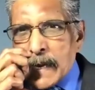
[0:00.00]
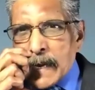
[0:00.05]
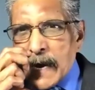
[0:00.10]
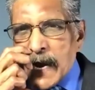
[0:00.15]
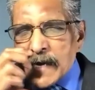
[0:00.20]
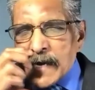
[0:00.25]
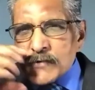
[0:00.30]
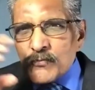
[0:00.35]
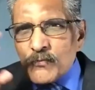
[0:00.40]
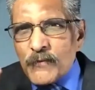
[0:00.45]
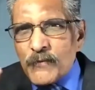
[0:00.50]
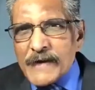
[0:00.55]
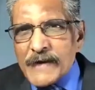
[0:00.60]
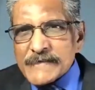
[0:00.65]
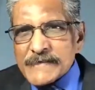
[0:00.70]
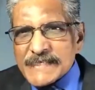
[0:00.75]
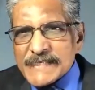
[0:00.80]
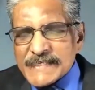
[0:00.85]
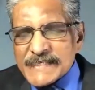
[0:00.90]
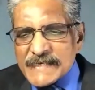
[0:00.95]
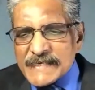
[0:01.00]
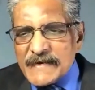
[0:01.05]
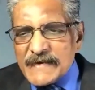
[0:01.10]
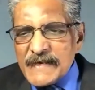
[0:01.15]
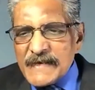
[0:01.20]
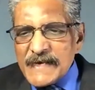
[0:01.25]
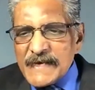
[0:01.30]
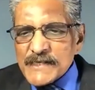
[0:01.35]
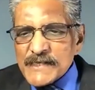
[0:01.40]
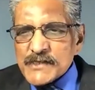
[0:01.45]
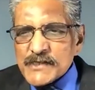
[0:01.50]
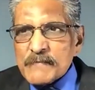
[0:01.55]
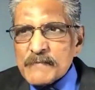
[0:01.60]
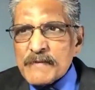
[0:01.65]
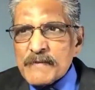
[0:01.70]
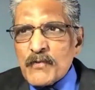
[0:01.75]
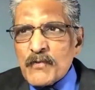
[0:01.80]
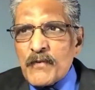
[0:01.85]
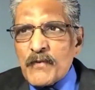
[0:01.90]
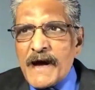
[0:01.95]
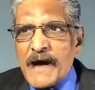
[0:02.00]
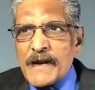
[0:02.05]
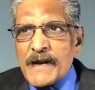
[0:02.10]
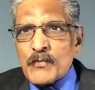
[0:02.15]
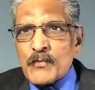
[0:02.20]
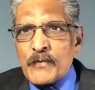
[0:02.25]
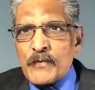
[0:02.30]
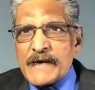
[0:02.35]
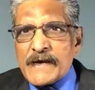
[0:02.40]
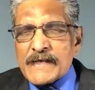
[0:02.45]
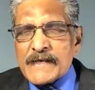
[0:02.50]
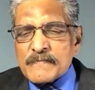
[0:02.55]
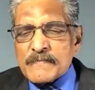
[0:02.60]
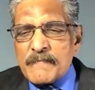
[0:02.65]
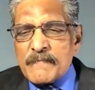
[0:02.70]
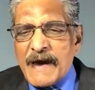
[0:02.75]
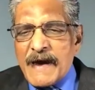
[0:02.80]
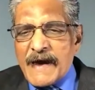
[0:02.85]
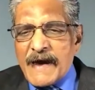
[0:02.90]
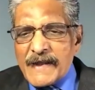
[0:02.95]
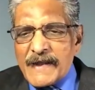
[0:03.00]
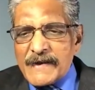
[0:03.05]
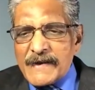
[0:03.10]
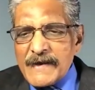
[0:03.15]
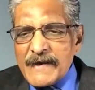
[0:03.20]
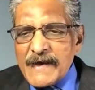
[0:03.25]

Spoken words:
God wanted to be one with man.